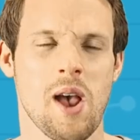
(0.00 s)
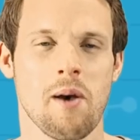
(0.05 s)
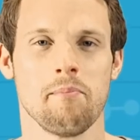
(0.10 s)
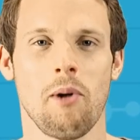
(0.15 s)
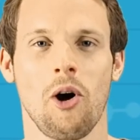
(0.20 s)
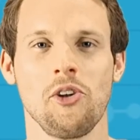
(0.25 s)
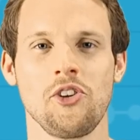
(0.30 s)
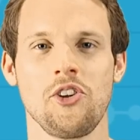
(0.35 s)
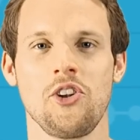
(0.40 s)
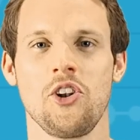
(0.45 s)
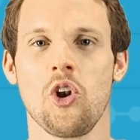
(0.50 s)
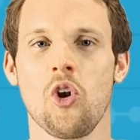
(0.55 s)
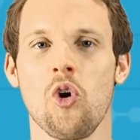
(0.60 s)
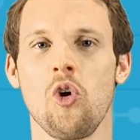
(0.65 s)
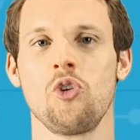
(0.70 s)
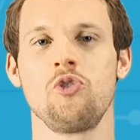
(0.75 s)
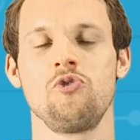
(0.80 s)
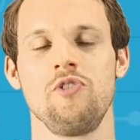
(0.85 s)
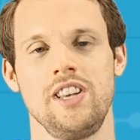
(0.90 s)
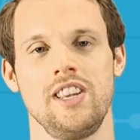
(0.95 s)
Modern
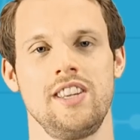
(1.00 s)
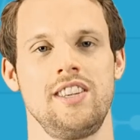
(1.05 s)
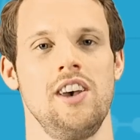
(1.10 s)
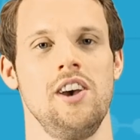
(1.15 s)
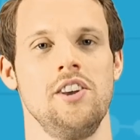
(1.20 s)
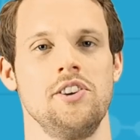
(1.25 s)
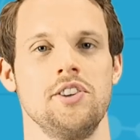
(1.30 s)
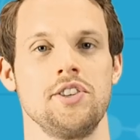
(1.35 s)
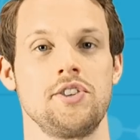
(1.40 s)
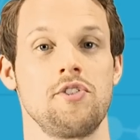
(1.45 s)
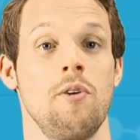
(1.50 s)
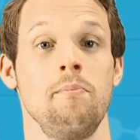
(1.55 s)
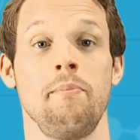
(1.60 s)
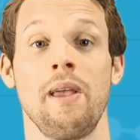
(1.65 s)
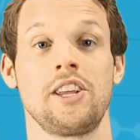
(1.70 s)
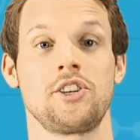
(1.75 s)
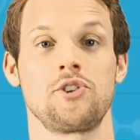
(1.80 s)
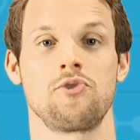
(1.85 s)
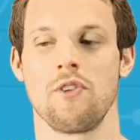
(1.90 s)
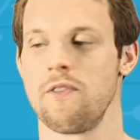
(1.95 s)
laundry detergents are a
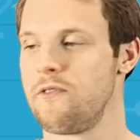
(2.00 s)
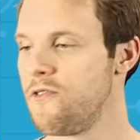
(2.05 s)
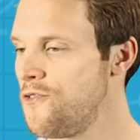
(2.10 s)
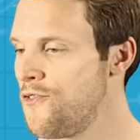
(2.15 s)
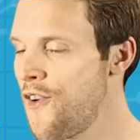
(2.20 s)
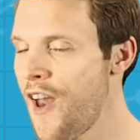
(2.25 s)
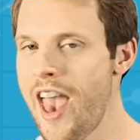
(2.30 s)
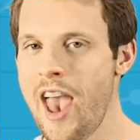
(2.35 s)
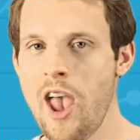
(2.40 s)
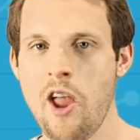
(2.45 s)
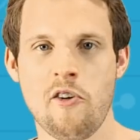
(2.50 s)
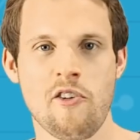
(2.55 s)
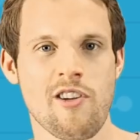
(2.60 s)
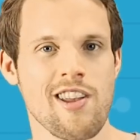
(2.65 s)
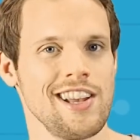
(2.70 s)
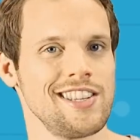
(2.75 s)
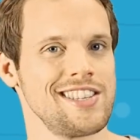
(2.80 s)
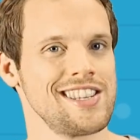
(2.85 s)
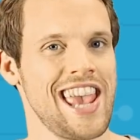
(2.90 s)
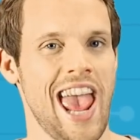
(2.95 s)
mixture of
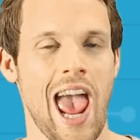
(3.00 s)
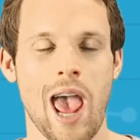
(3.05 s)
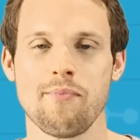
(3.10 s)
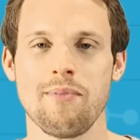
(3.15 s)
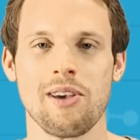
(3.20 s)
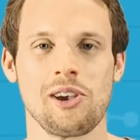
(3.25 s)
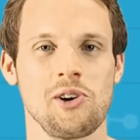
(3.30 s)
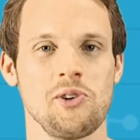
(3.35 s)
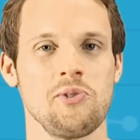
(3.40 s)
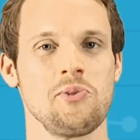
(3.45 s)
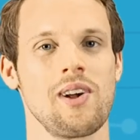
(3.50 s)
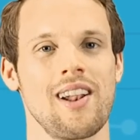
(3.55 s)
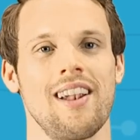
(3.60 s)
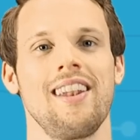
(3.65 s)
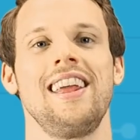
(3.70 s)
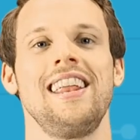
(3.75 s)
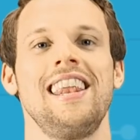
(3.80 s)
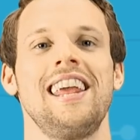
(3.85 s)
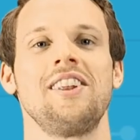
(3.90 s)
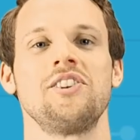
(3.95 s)
various chemical
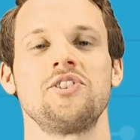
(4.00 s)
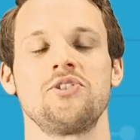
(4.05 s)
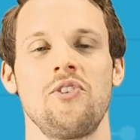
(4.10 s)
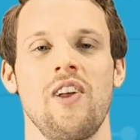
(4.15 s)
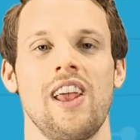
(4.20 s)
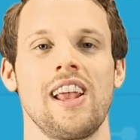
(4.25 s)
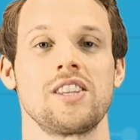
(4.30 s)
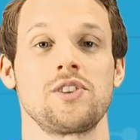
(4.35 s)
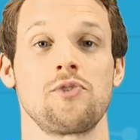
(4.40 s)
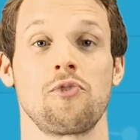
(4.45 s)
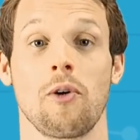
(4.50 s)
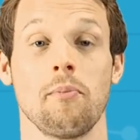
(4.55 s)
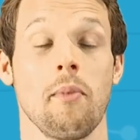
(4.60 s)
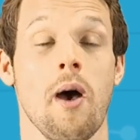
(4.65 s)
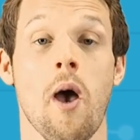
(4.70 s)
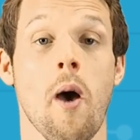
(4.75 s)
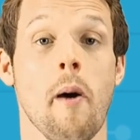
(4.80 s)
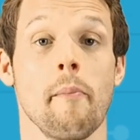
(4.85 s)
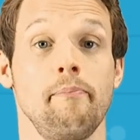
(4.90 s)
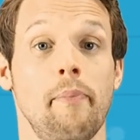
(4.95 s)
cleaning tricks, from
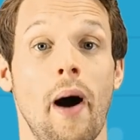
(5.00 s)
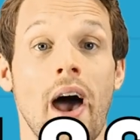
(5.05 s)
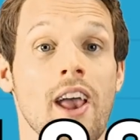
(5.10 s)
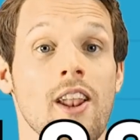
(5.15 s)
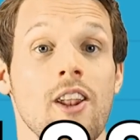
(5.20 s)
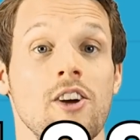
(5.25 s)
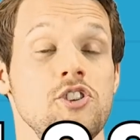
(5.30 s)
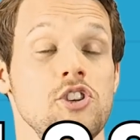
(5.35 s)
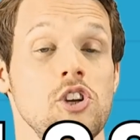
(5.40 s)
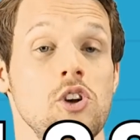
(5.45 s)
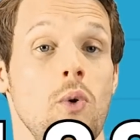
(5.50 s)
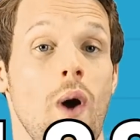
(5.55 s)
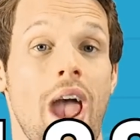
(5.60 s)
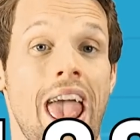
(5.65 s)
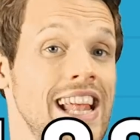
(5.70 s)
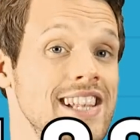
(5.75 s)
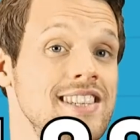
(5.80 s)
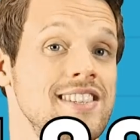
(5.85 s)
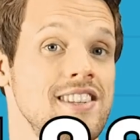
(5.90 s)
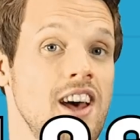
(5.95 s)
biological
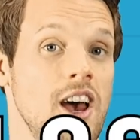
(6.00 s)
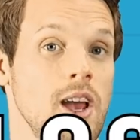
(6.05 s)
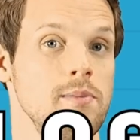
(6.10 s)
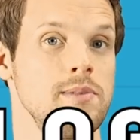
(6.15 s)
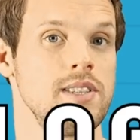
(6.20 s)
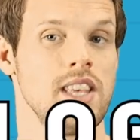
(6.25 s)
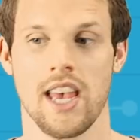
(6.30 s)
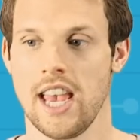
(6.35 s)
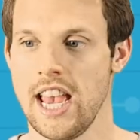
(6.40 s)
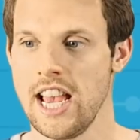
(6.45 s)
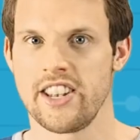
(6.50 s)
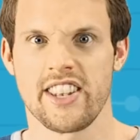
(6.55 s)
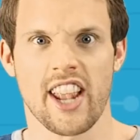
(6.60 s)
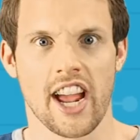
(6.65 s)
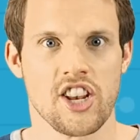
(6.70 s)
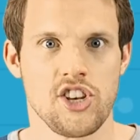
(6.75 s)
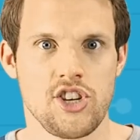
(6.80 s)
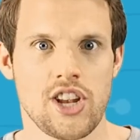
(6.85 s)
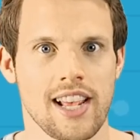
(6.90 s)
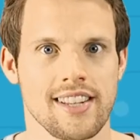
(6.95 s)
enzymes that
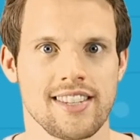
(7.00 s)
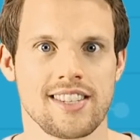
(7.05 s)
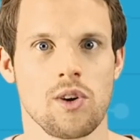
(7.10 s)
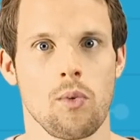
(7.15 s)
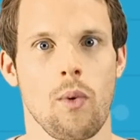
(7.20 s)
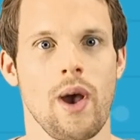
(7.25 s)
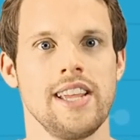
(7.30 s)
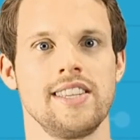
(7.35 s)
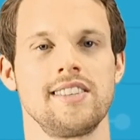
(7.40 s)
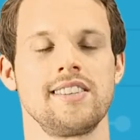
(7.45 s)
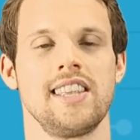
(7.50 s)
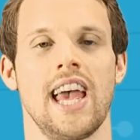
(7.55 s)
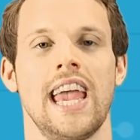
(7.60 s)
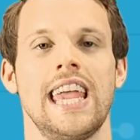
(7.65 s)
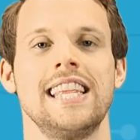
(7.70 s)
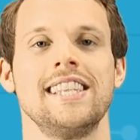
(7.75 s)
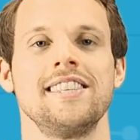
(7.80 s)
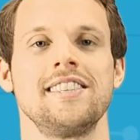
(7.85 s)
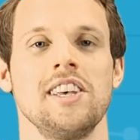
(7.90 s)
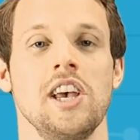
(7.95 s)
digest away
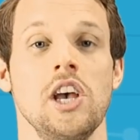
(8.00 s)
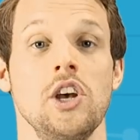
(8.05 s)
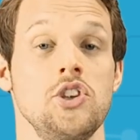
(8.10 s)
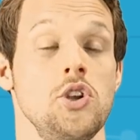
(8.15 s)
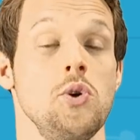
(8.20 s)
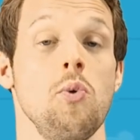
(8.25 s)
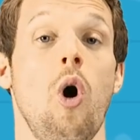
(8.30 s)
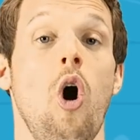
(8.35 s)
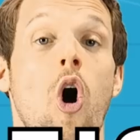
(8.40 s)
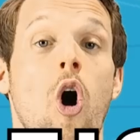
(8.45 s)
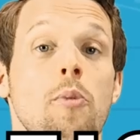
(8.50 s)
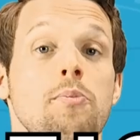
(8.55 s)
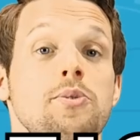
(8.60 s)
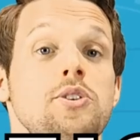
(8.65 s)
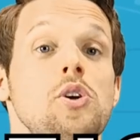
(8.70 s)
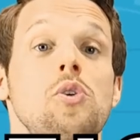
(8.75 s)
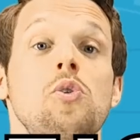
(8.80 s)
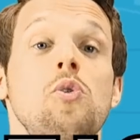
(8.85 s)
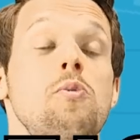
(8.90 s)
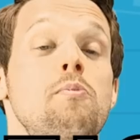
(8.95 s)
stains, to
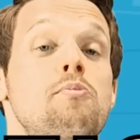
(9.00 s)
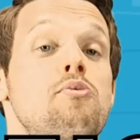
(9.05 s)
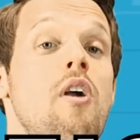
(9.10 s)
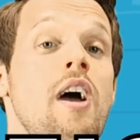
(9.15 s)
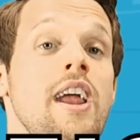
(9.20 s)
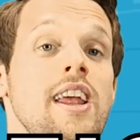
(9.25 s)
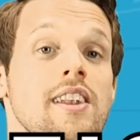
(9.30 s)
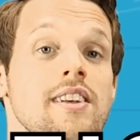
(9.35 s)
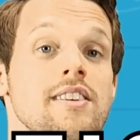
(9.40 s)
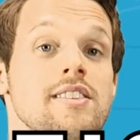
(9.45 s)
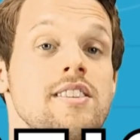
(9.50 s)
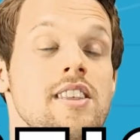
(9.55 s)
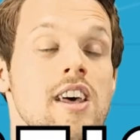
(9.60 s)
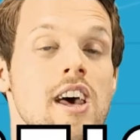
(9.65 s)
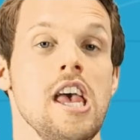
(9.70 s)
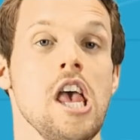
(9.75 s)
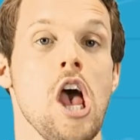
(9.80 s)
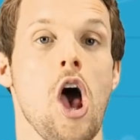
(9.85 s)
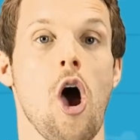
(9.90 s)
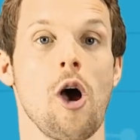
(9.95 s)
optical brighteners
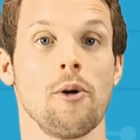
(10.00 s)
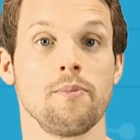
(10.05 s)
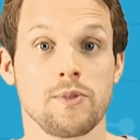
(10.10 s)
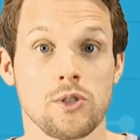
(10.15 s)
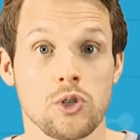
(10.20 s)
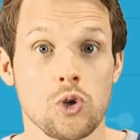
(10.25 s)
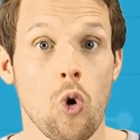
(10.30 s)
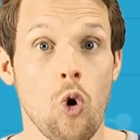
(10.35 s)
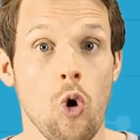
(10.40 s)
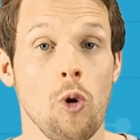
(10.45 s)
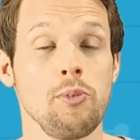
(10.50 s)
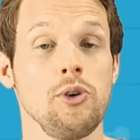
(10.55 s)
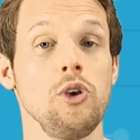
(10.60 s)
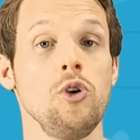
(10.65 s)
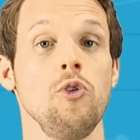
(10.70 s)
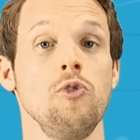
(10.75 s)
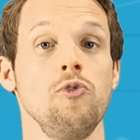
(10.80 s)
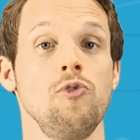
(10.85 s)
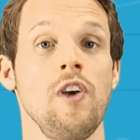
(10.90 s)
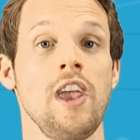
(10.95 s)
that absorb
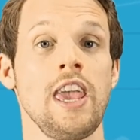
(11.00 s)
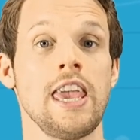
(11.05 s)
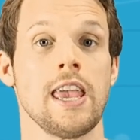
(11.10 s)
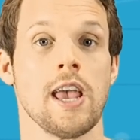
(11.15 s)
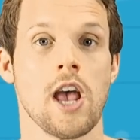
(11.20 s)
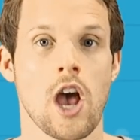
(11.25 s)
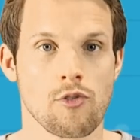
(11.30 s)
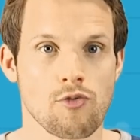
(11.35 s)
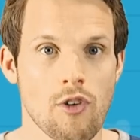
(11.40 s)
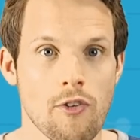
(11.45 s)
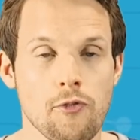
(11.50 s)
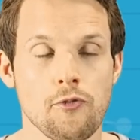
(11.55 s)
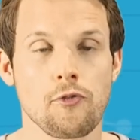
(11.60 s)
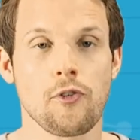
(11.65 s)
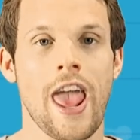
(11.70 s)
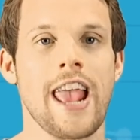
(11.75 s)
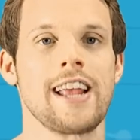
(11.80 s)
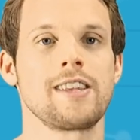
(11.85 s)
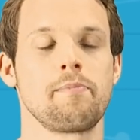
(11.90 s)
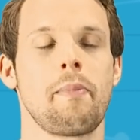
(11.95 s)
UV and
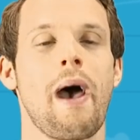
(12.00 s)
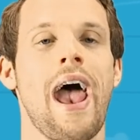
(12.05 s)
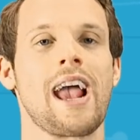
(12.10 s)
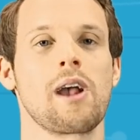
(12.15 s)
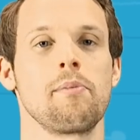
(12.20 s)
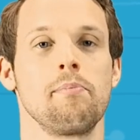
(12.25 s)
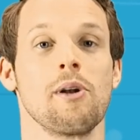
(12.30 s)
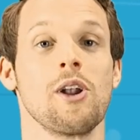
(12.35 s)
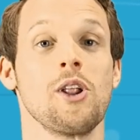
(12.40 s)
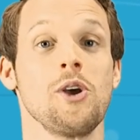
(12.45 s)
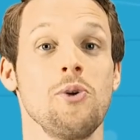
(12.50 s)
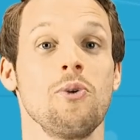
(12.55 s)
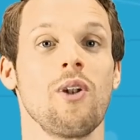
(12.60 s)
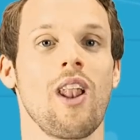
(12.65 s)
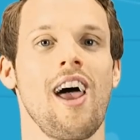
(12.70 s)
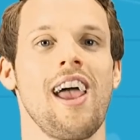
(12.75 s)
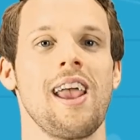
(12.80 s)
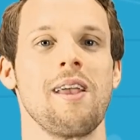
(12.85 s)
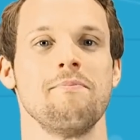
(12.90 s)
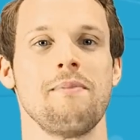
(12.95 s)
reflect back blue
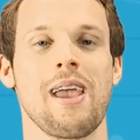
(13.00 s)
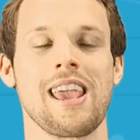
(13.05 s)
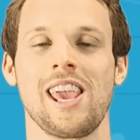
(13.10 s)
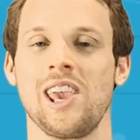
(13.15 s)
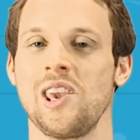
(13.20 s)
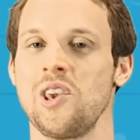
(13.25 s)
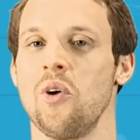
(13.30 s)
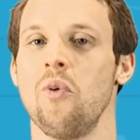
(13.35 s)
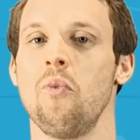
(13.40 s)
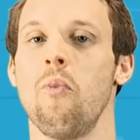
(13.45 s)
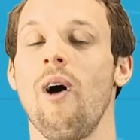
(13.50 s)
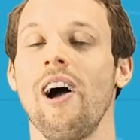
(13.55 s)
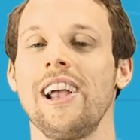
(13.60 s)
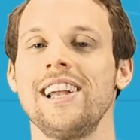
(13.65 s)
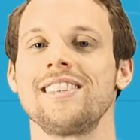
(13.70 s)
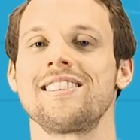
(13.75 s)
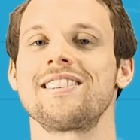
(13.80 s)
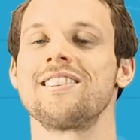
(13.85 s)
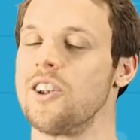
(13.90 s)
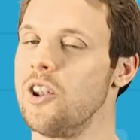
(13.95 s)
light, making your
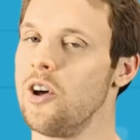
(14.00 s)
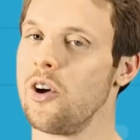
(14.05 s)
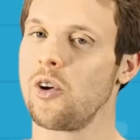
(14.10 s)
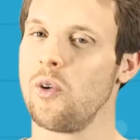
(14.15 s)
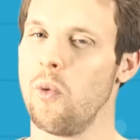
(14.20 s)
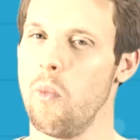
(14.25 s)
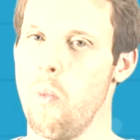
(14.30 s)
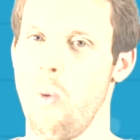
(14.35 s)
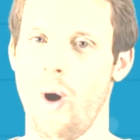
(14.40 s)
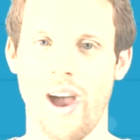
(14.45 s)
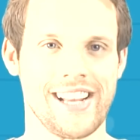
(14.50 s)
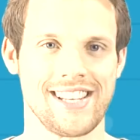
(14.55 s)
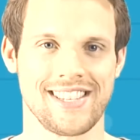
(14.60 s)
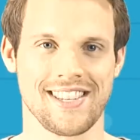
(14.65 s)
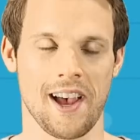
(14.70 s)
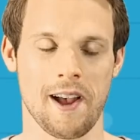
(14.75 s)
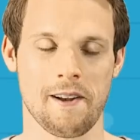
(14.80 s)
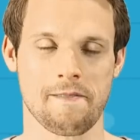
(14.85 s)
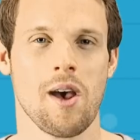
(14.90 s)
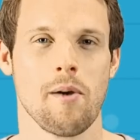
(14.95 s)
whites look
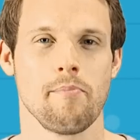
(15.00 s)
whiter.